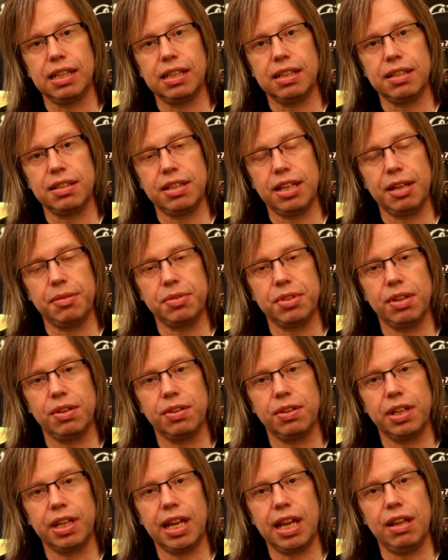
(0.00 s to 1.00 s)

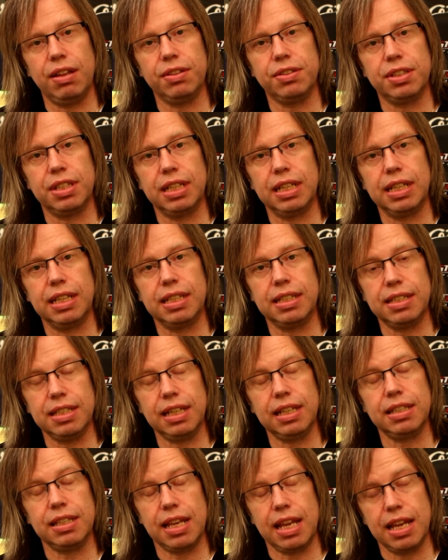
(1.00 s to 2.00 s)
Samsung Galaxy
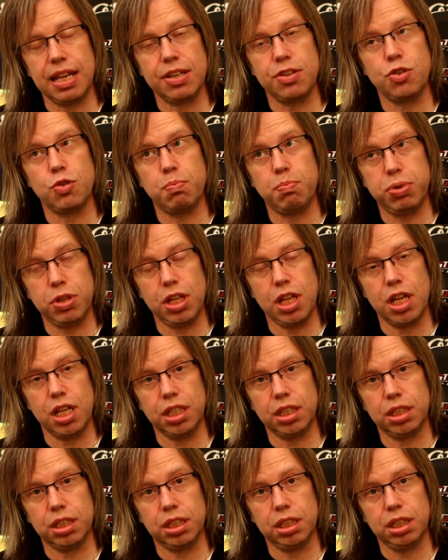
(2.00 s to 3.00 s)
6 Edge
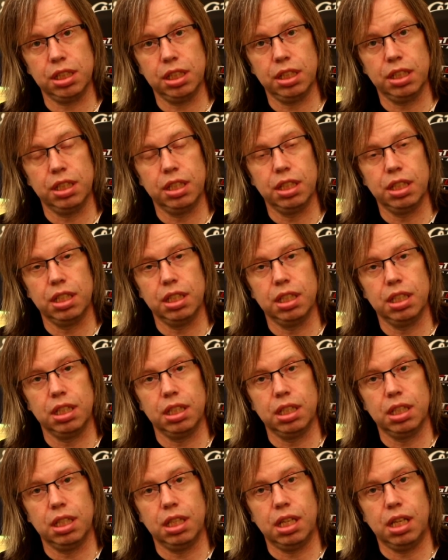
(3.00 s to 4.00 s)
Plus
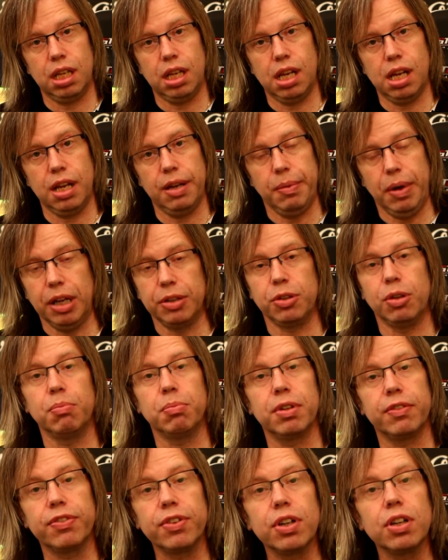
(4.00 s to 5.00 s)
I don't
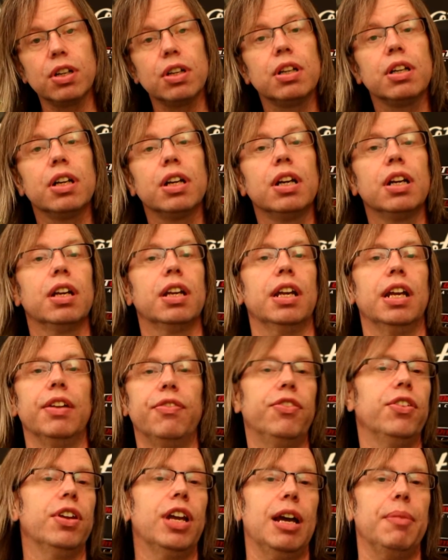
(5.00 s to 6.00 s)
prefer,
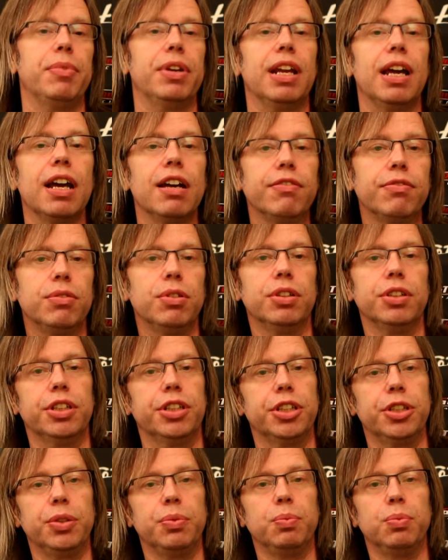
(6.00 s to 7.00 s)
if you happen to have one
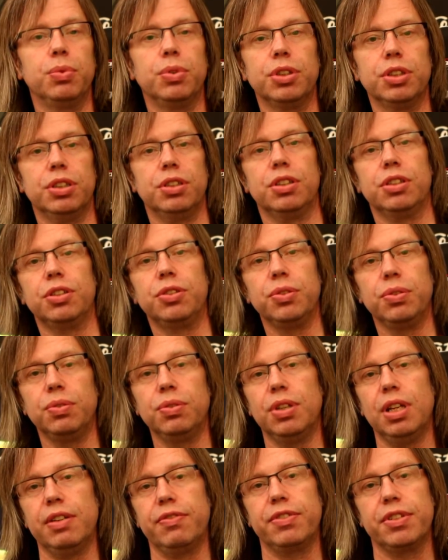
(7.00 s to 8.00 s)
and you want to do
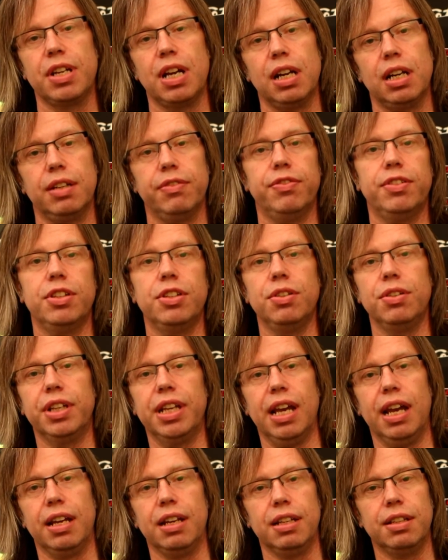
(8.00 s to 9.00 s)
night photography, you
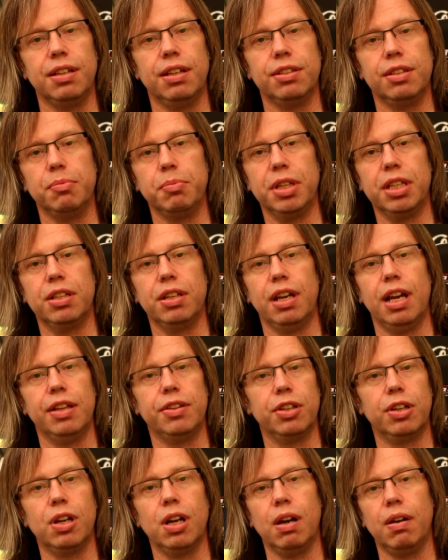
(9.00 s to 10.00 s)
can. It doesn't mean you have
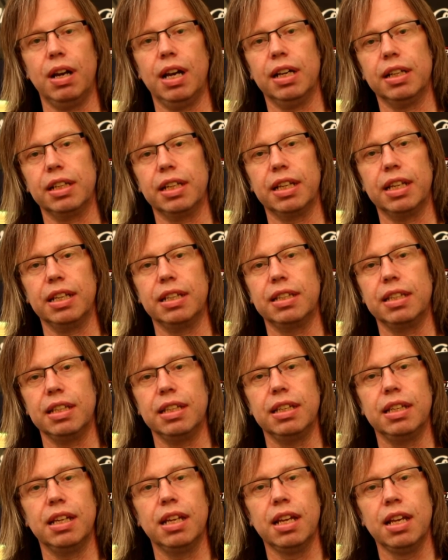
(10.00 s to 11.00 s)
to go out and get
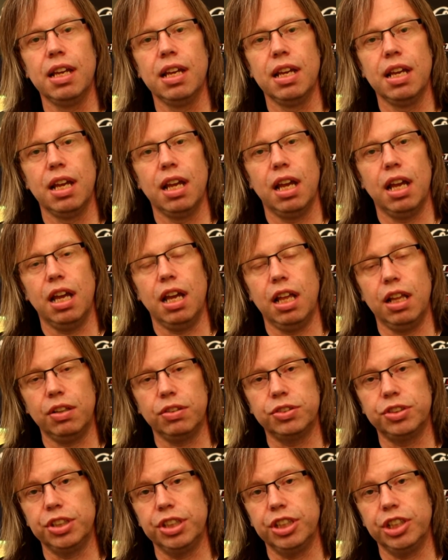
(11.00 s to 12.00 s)
the
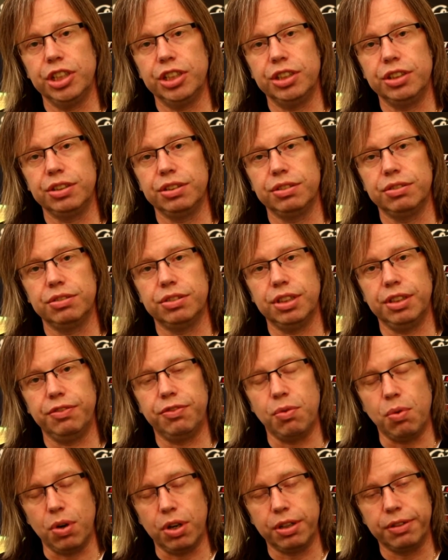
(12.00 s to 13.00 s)
LG
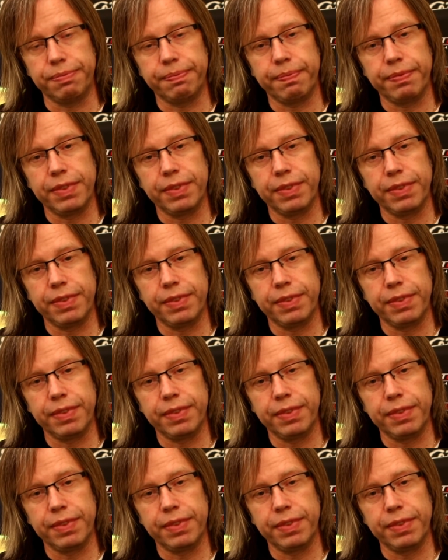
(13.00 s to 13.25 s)
G4.